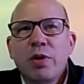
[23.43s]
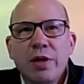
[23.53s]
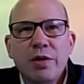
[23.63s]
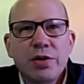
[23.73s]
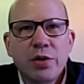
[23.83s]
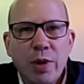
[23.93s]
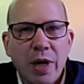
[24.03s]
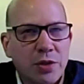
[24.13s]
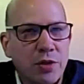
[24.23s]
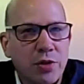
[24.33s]
Writers and the
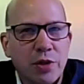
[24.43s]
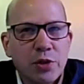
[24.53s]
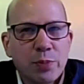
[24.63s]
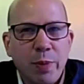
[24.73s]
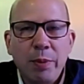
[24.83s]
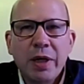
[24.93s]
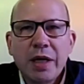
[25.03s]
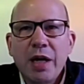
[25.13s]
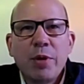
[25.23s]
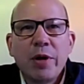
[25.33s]
Rochester Hills
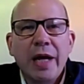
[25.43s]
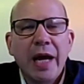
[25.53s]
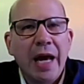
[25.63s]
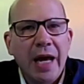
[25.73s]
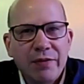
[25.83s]
Public Library